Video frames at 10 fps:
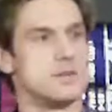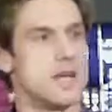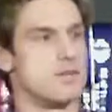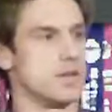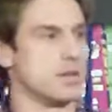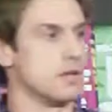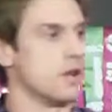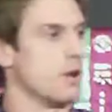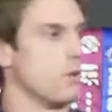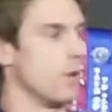David,
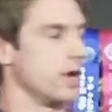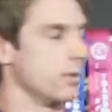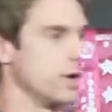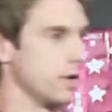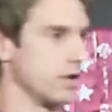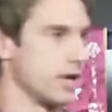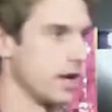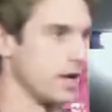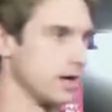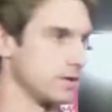why do you want to go to
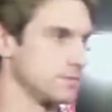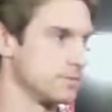Kellogg?